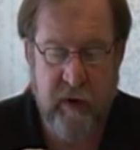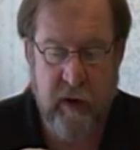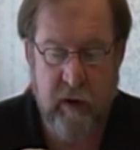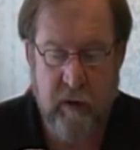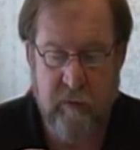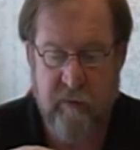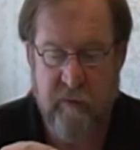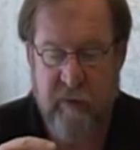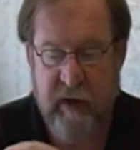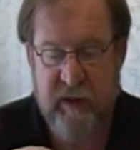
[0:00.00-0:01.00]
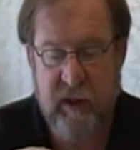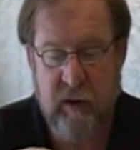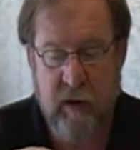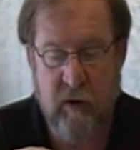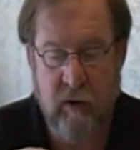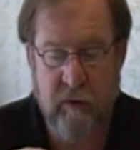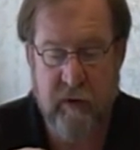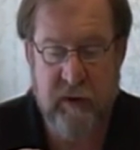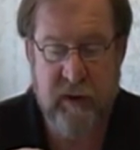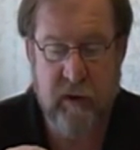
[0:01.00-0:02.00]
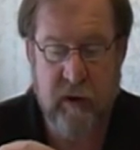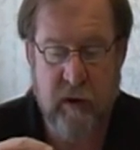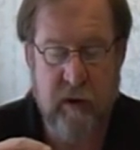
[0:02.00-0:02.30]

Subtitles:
They basically call this